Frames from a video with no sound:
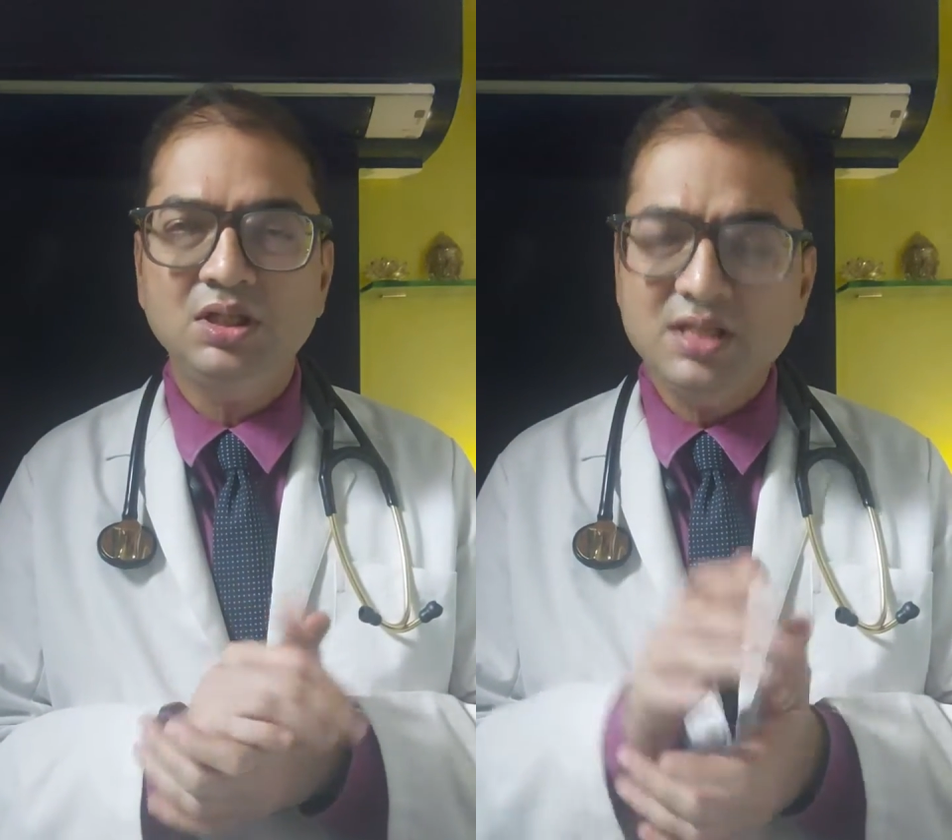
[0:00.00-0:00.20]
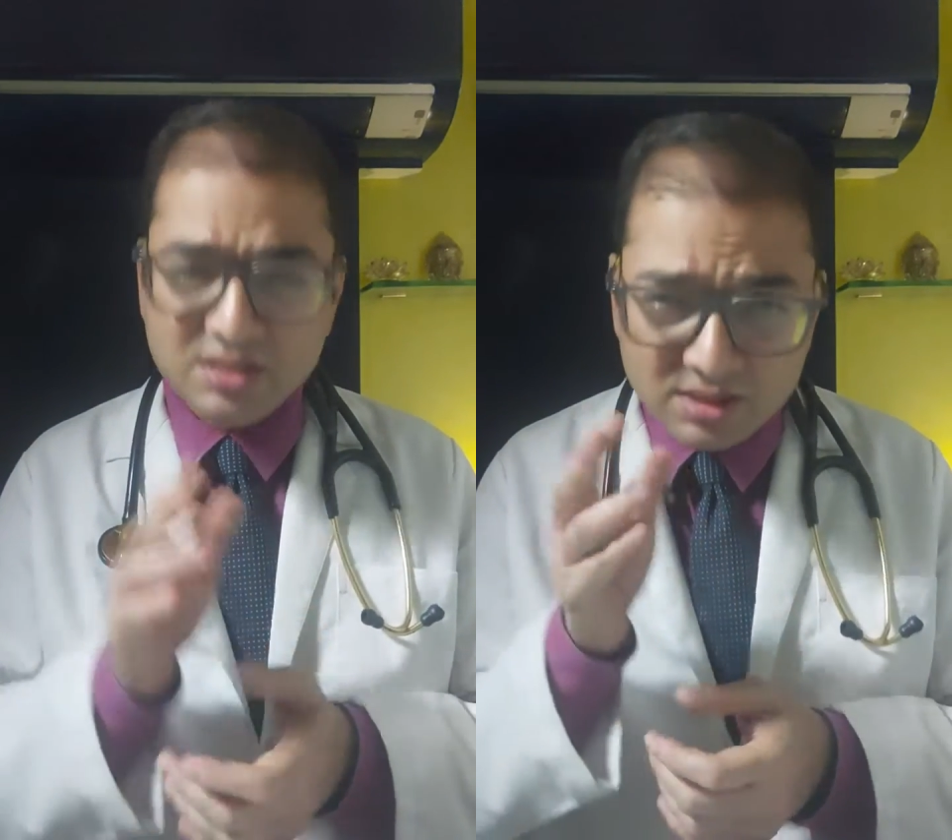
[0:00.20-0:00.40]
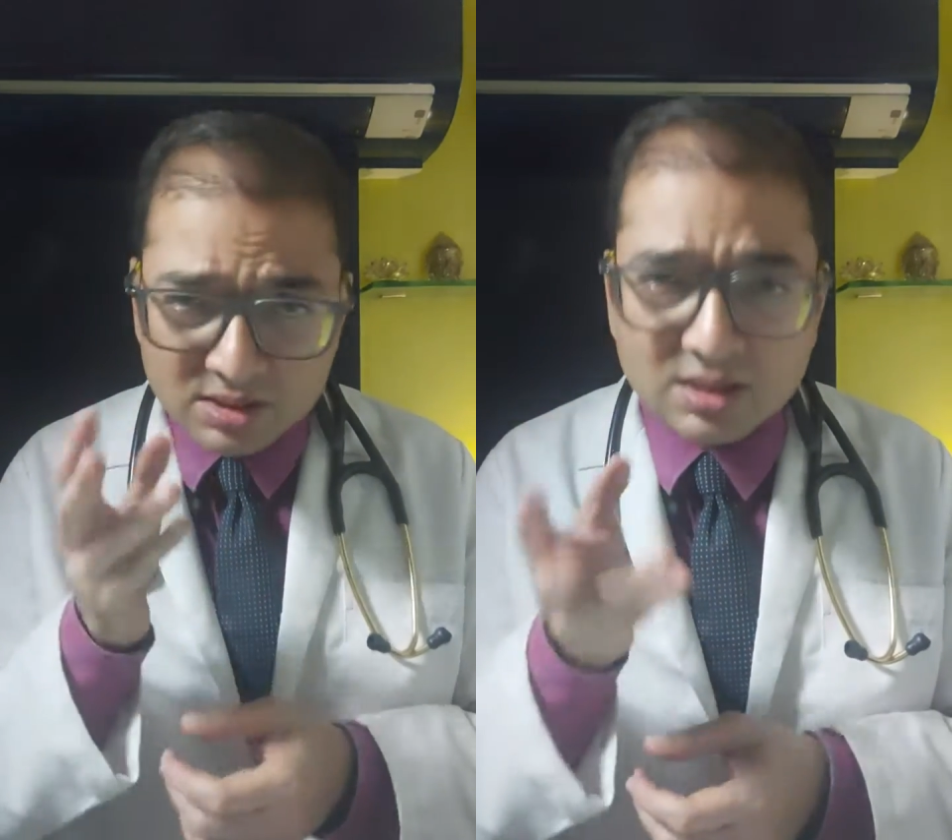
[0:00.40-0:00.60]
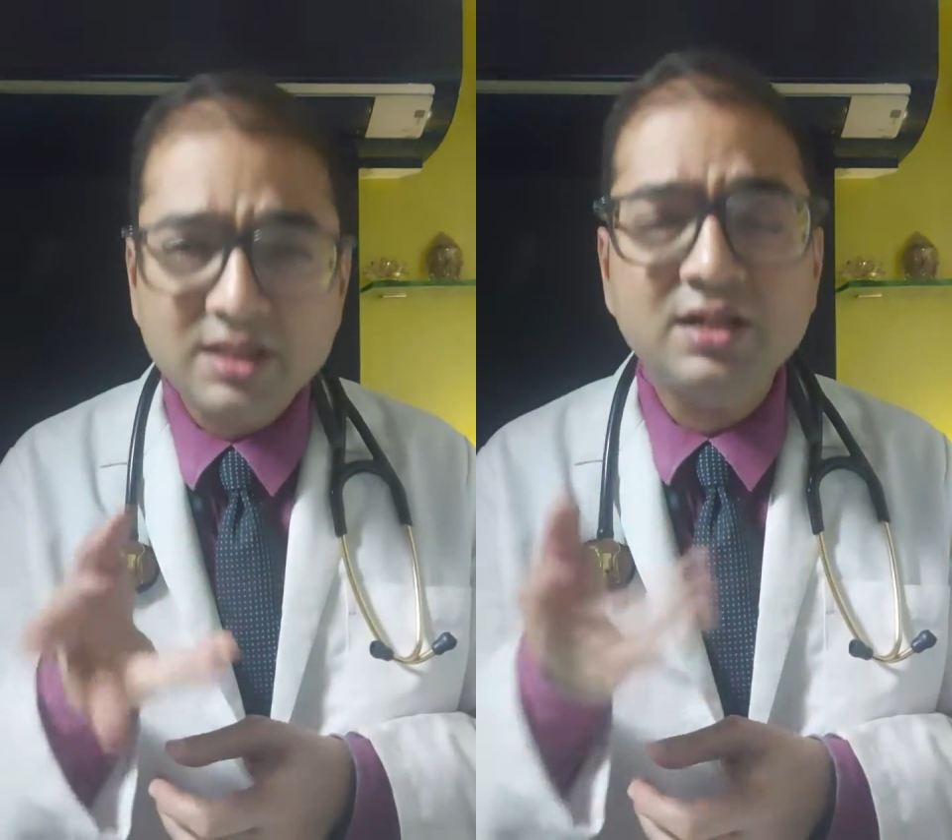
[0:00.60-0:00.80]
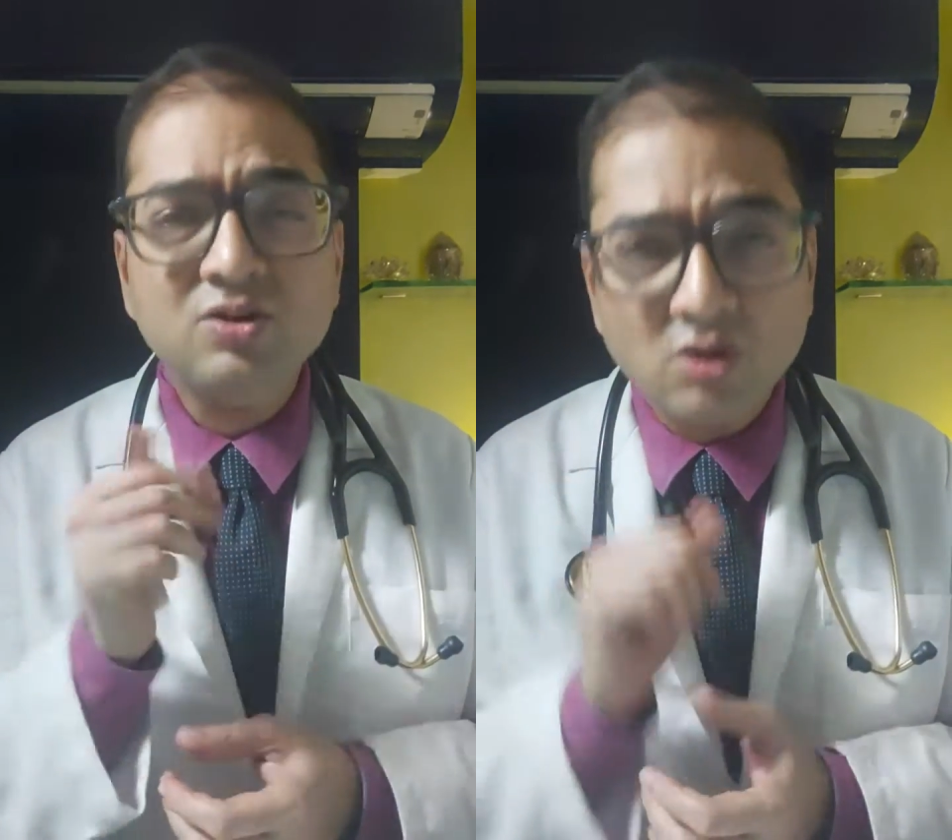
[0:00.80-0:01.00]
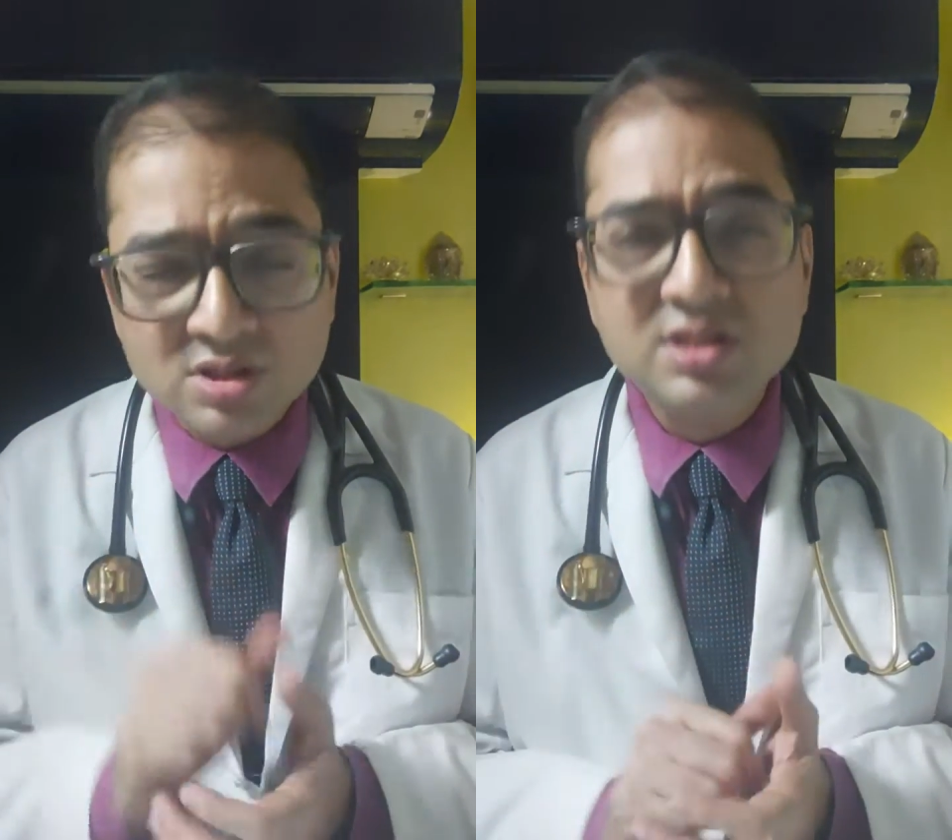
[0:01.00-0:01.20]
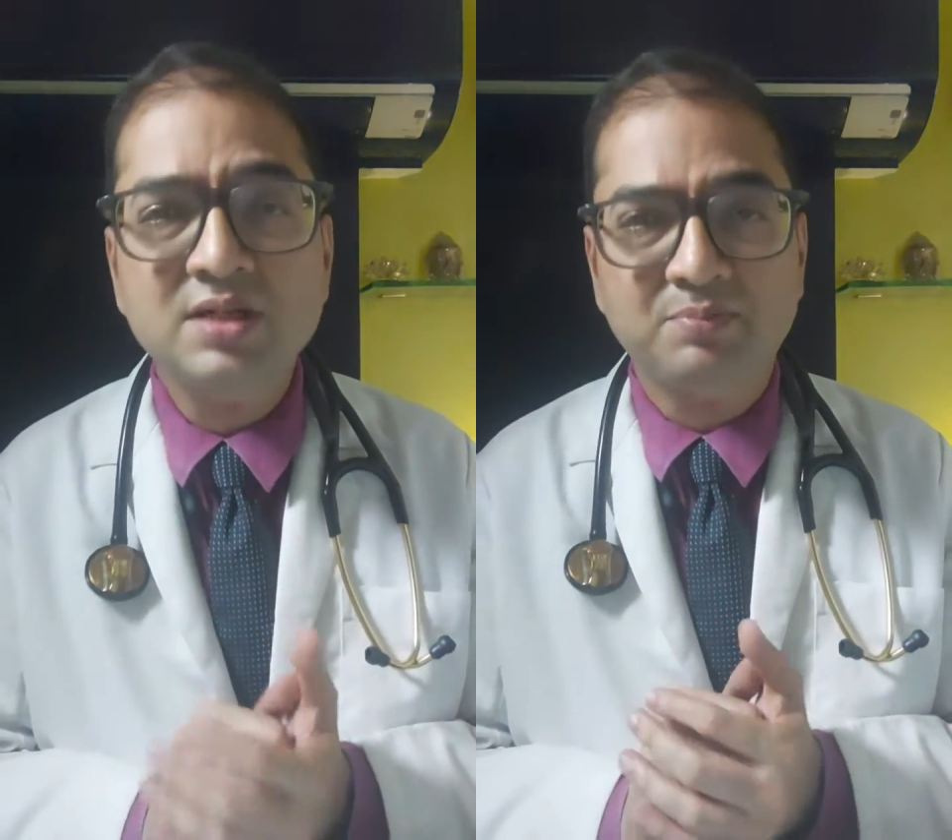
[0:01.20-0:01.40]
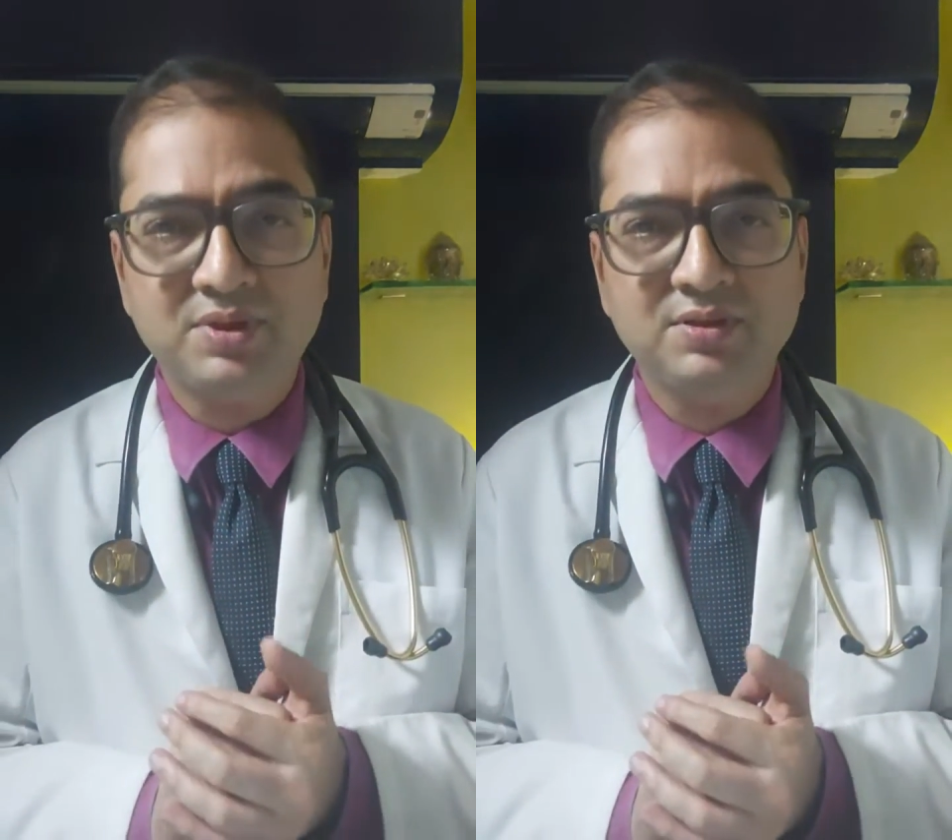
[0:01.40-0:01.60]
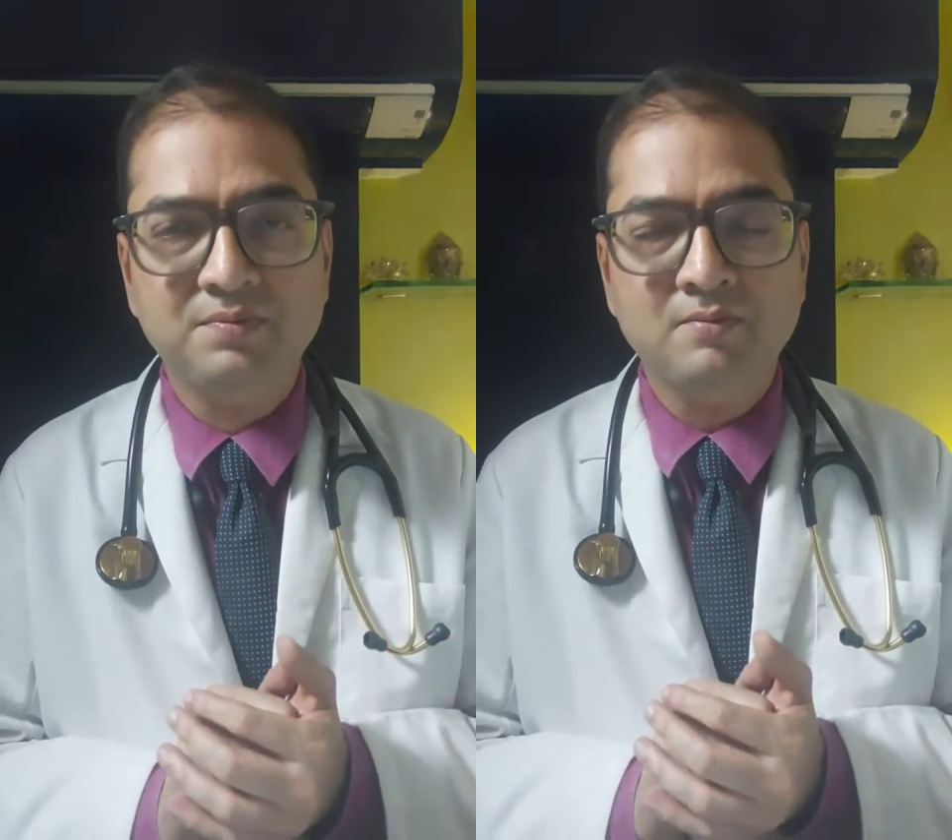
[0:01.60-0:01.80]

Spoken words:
Is it a correct concept?